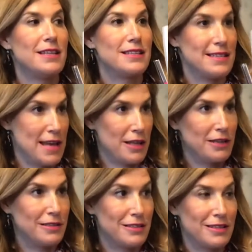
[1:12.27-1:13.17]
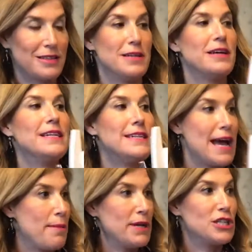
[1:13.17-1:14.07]
cells,
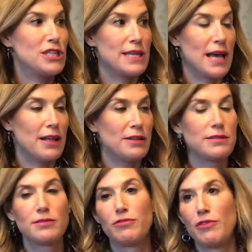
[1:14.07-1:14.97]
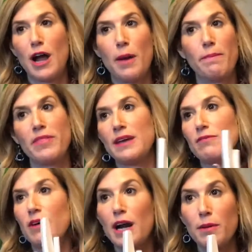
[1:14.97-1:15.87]
damaged cells from the
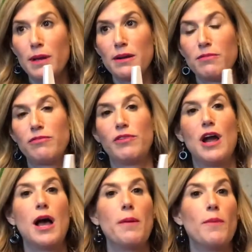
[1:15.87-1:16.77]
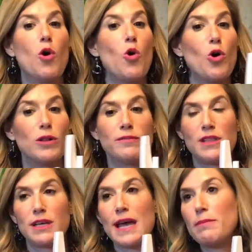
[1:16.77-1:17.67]
environment, from all
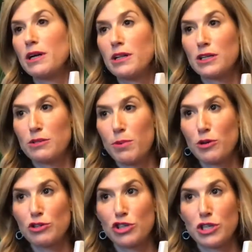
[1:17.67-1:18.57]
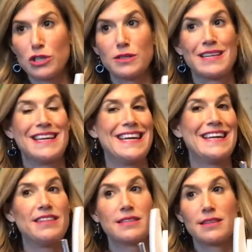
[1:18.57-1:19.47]
of the chemical exposures
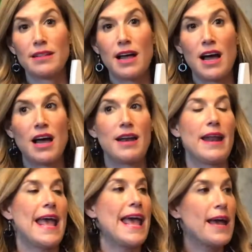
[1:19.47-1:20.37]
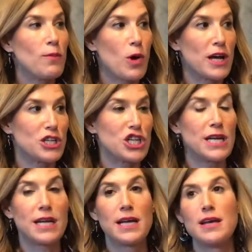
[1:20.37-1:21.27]
in the salon, hand
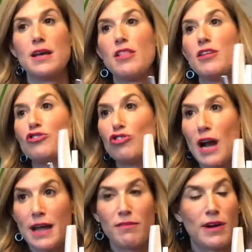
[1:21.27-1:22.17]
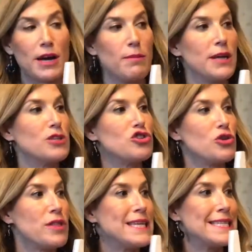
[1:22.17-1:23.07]
washing, the dry environment.
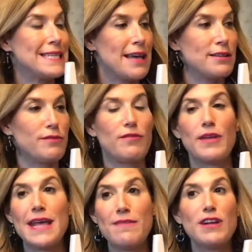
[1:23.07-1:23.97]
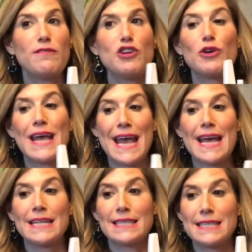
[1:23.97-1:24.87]
So these cells, even if you
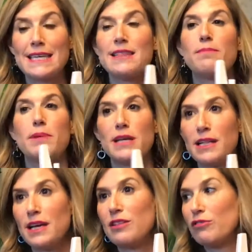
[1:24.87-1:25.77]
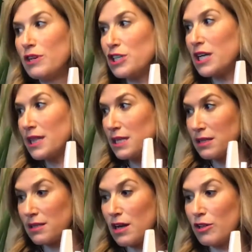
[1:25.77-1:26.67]
can't see the peeling and the ridging and the
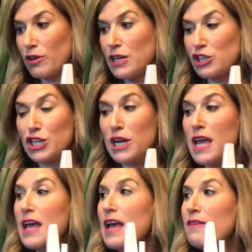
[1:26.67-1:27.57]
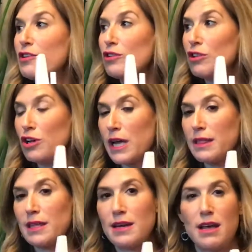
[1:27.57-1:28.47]
discoloration, if you look
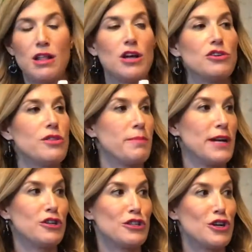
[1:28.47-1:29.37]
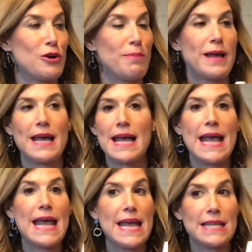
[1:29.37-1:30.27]
at the nail under the microscope,
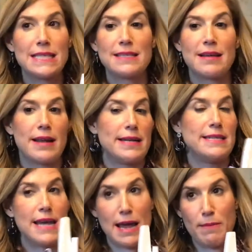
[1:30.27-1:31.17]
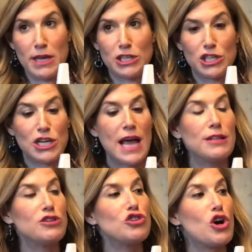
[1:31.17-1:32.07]
it's damaged.
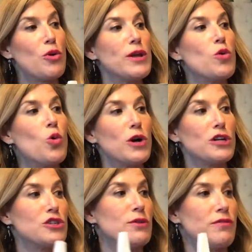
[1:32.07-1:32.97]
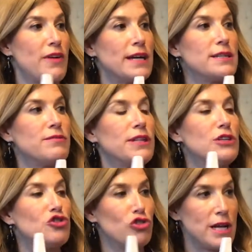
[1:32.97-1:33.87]
And so in order to
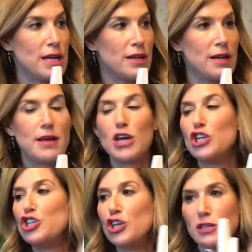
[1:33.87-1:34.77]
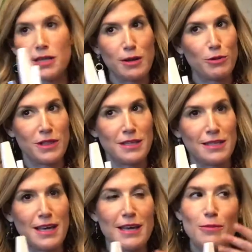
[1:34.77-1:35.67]
effectively treat, just like with the
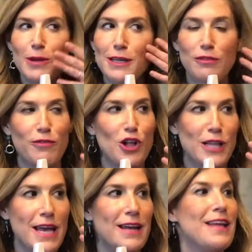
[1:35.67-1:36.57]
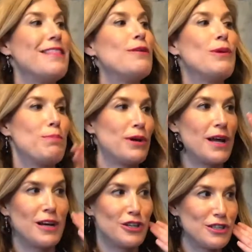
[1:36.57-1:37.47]
skin, we exfoliate and then we put
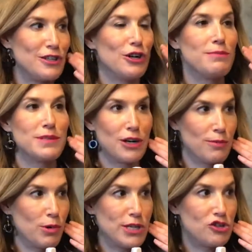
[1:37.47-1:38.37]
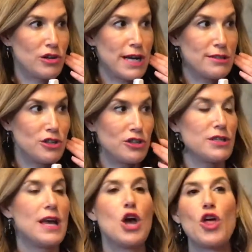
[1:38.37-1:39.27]
on our serums and our
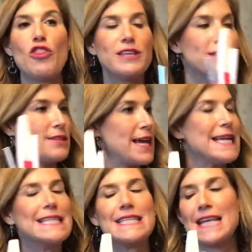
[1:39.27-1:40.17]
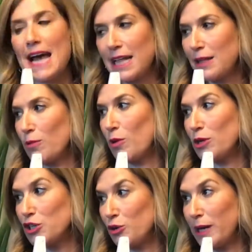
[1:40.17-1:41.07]
moisturizers. This is exactly what
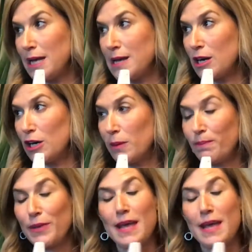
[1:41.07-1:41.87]
we're doing here.